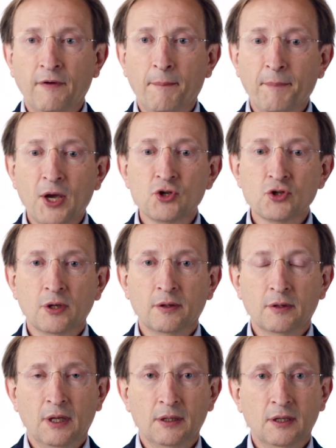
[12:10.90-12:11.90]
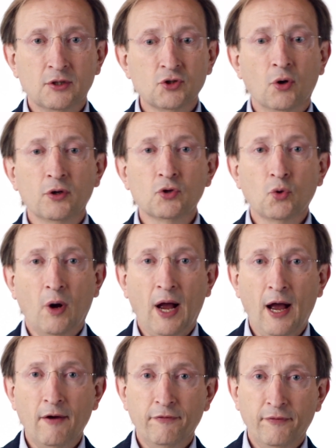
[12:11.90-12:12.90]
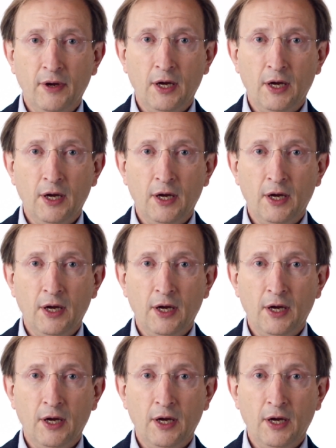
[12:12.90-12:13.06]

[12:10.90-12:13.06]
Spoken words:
a patient that is going to have